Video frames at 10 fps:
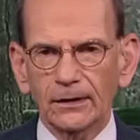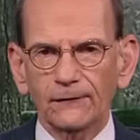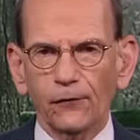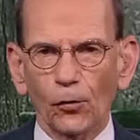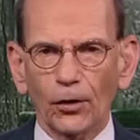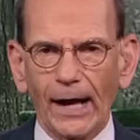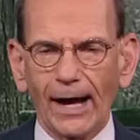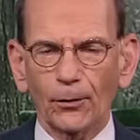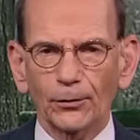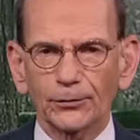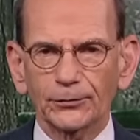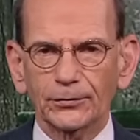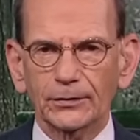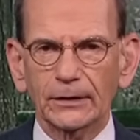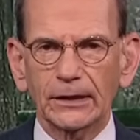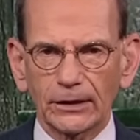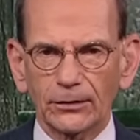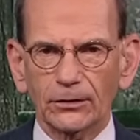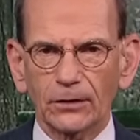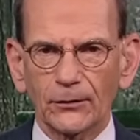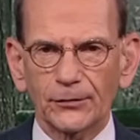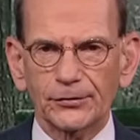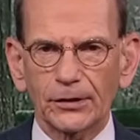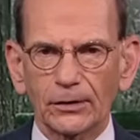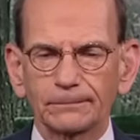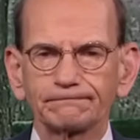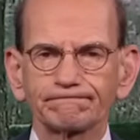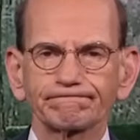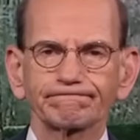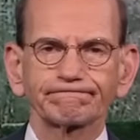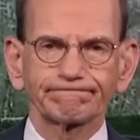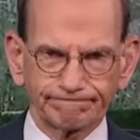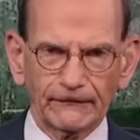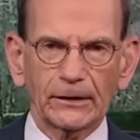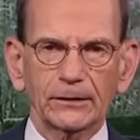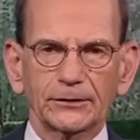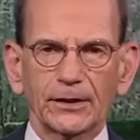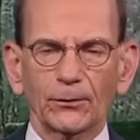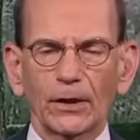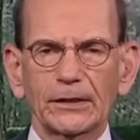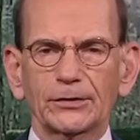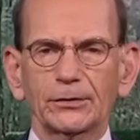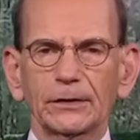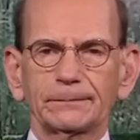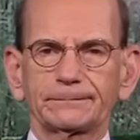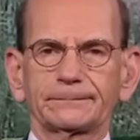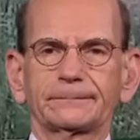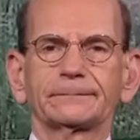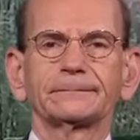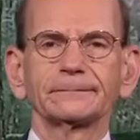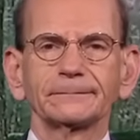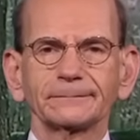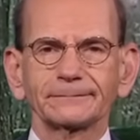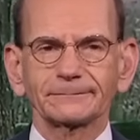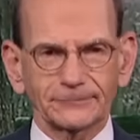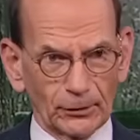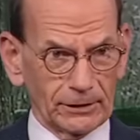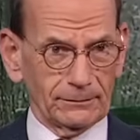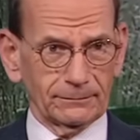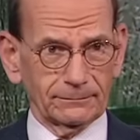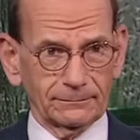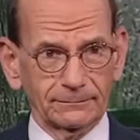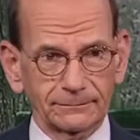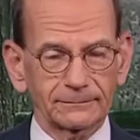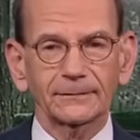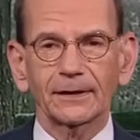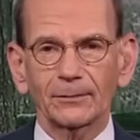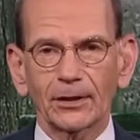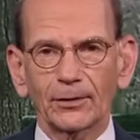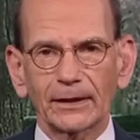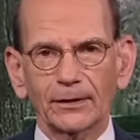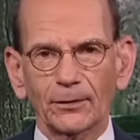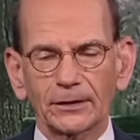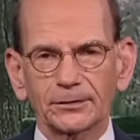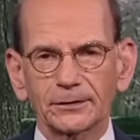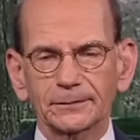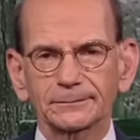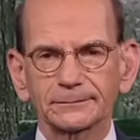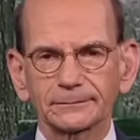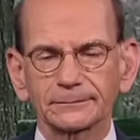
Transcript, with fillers: four hours here on the show. Let's get right to it. You ready? Yep. Everybody ready to get right to it?